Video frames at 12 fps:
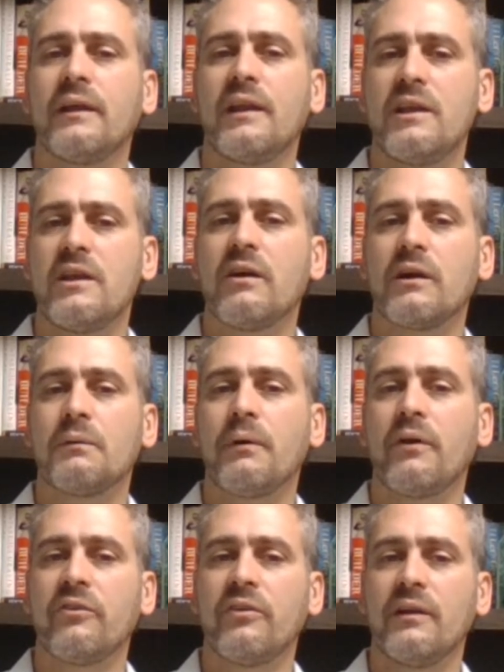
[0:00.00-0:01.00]
in a younger
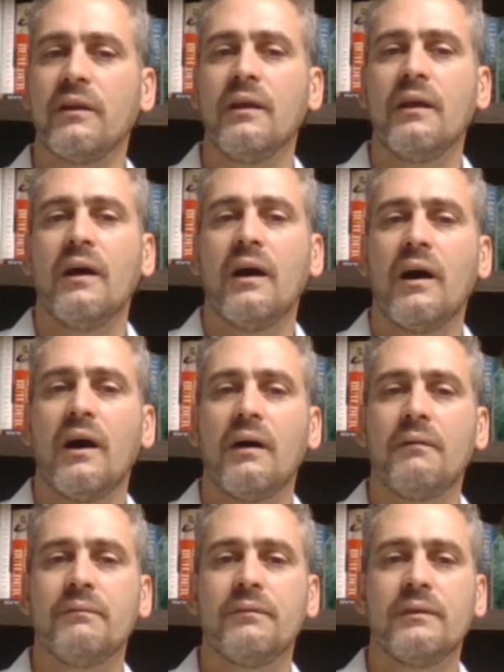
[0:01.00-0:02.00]
person.
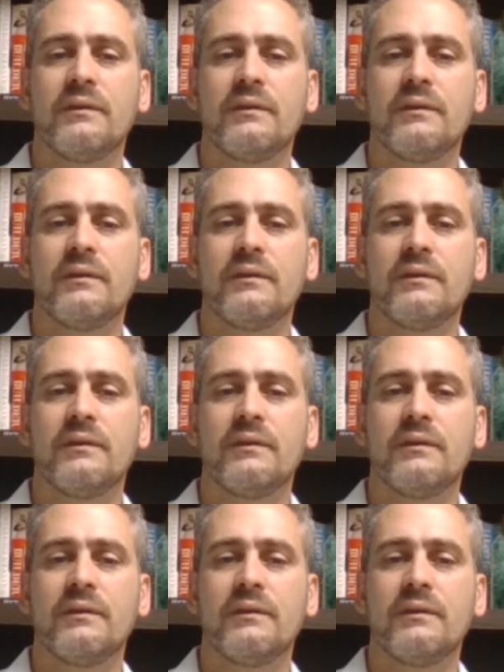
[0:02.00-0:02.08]
I'm